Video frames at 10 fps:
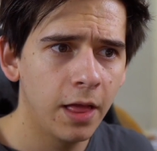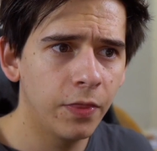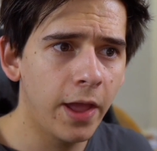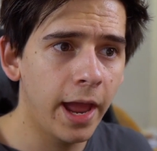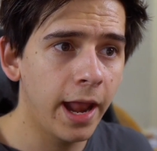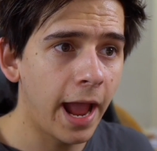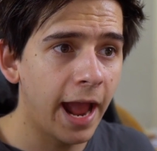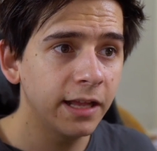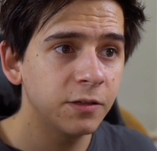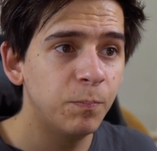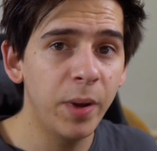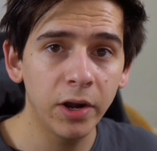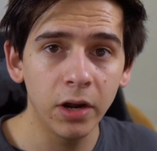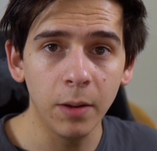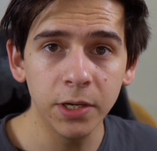that has better
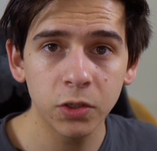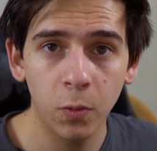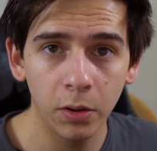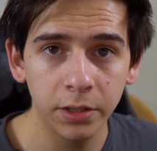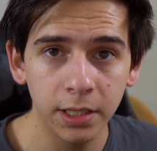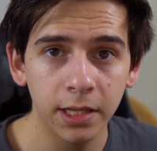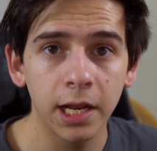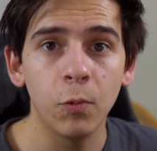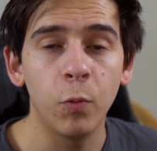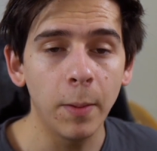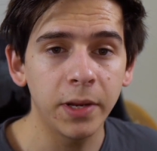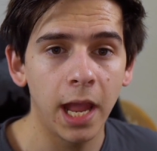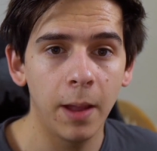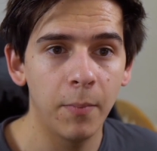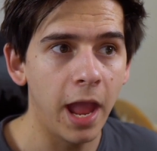image quality than a
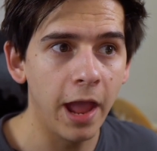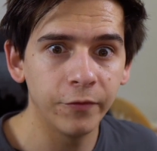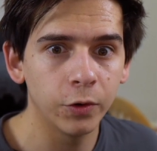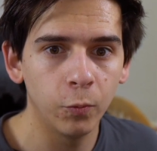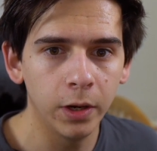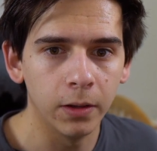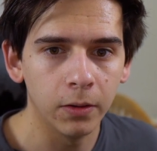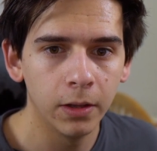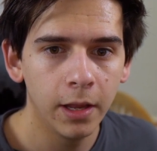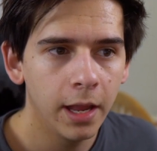webcam ever will.